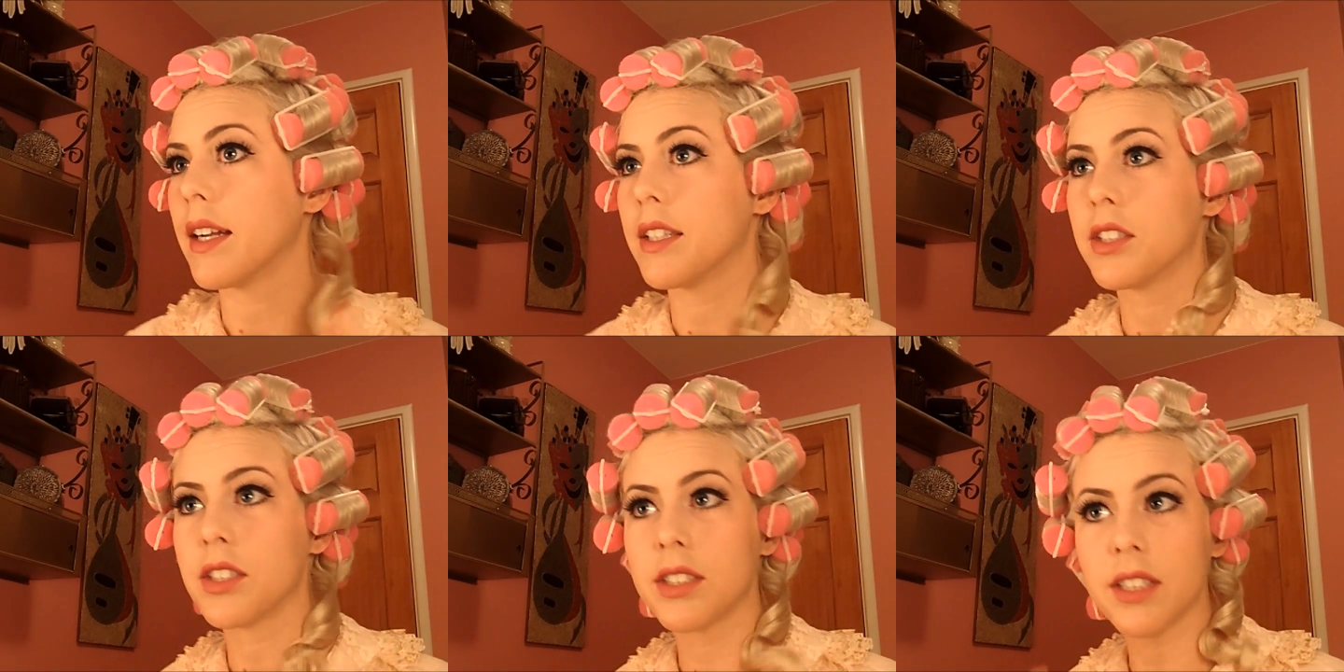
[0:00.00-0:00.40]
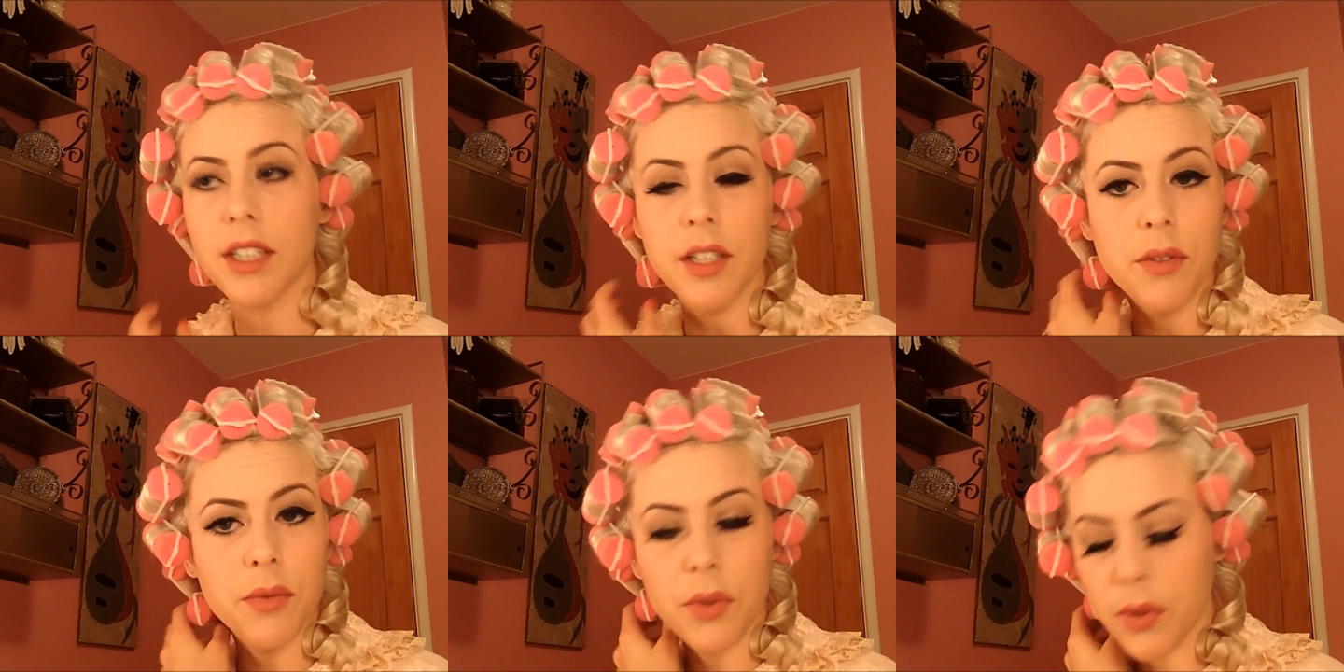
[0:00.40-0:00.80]
I just
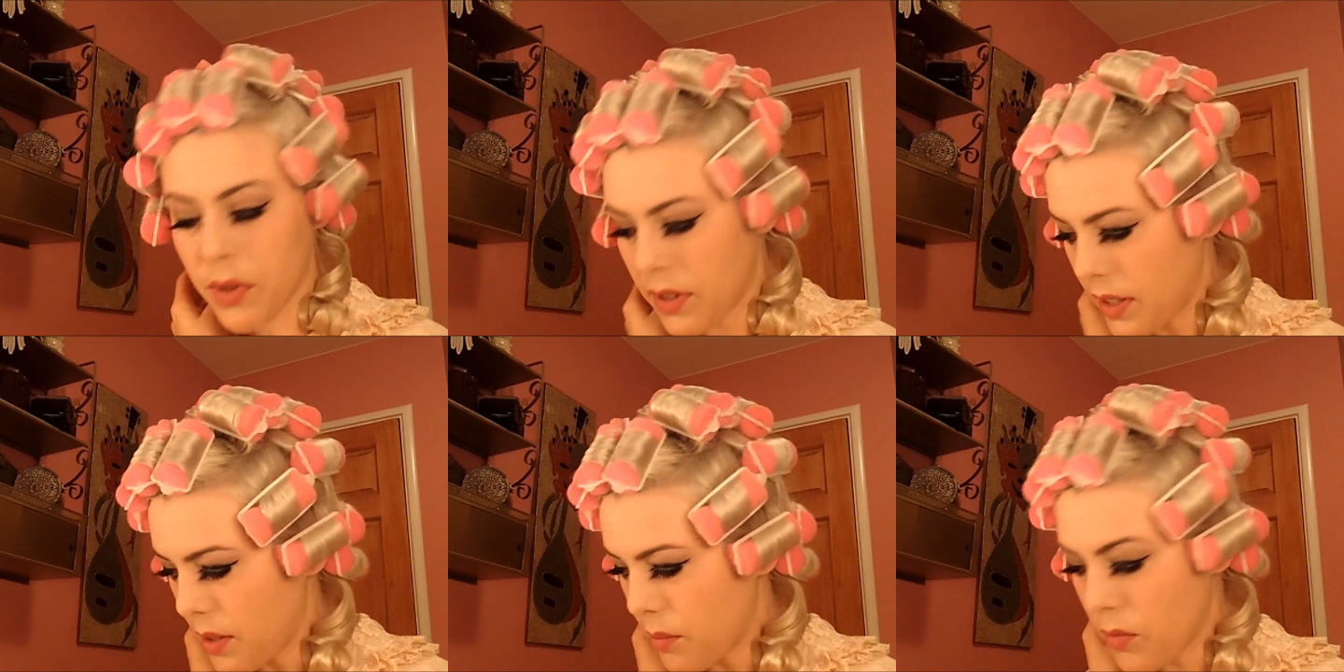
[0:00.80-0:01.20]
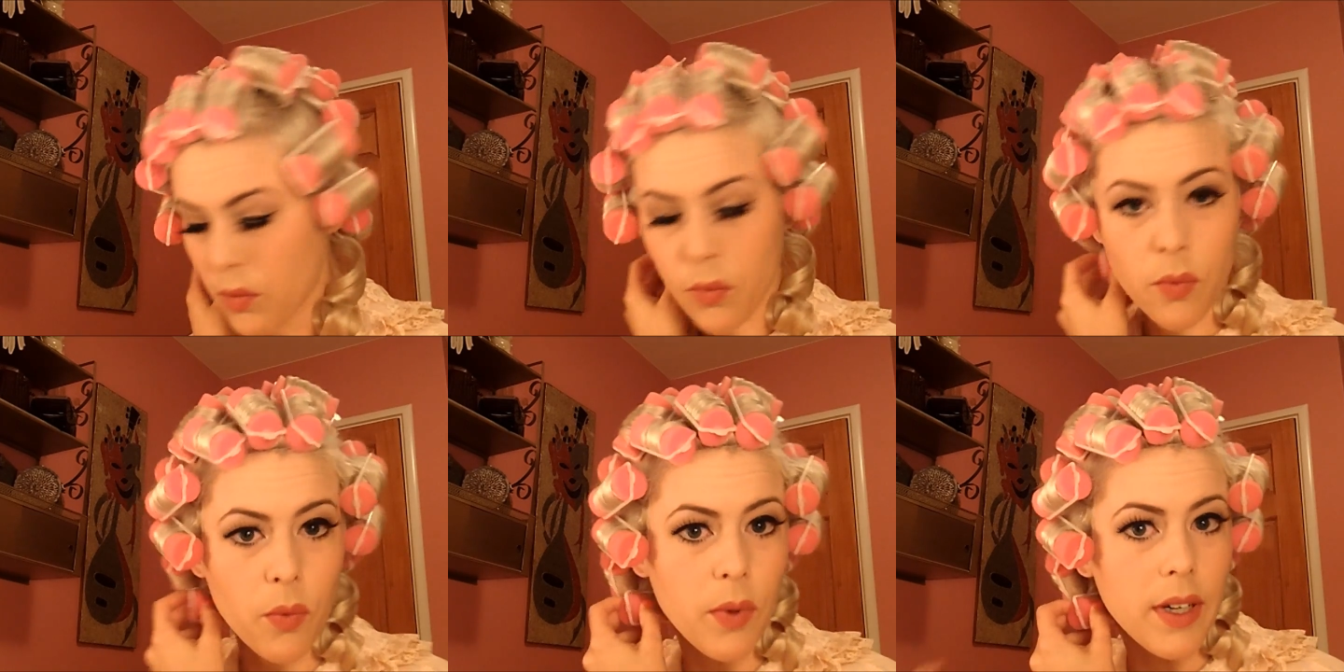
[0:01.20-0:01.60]
unroll them
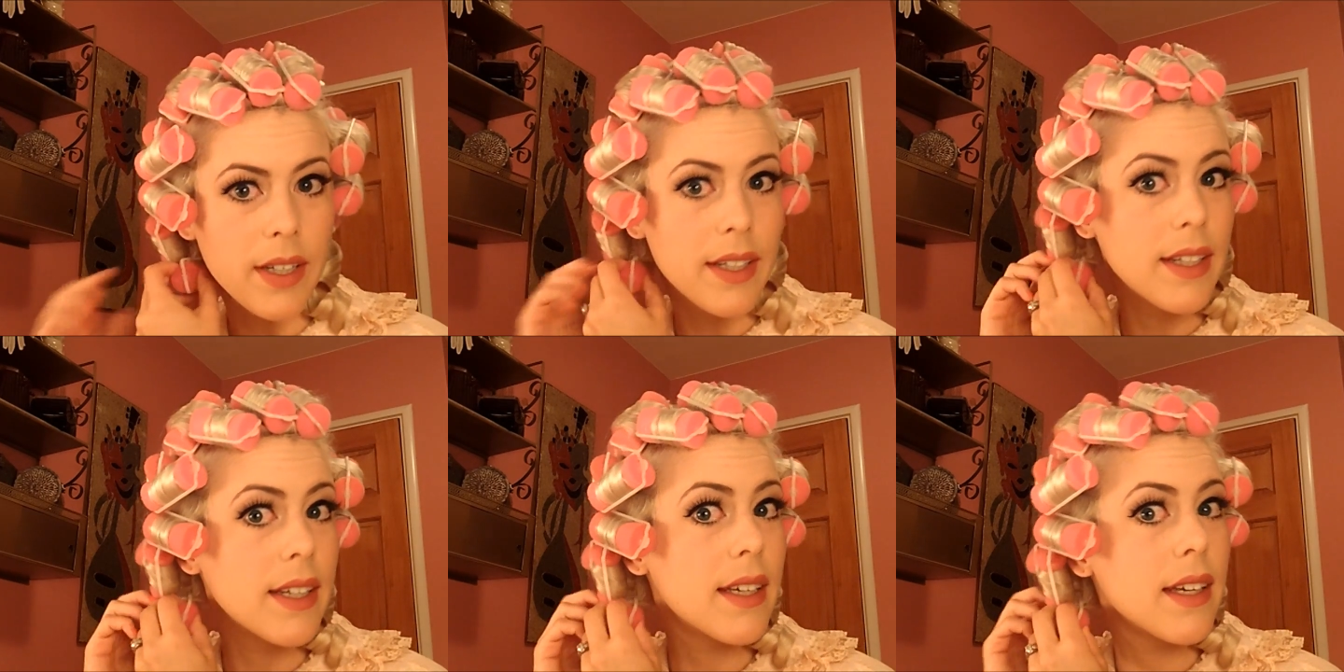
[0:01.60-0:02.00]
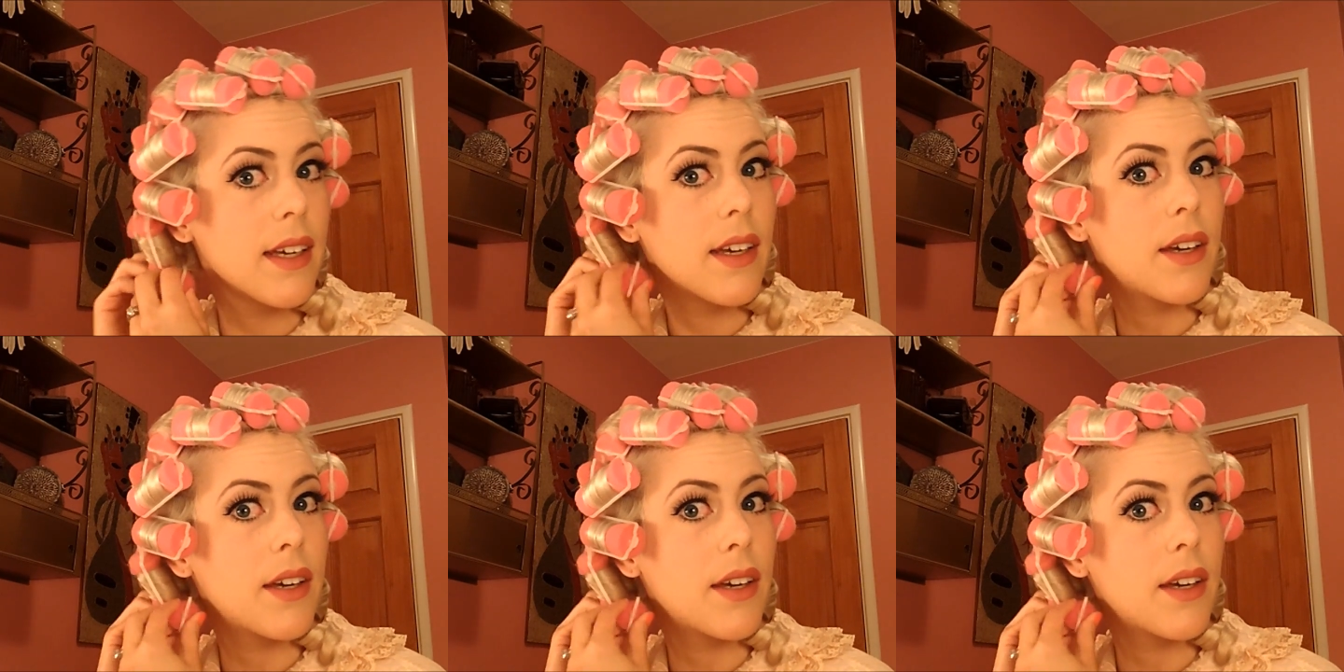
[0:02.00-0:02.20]
one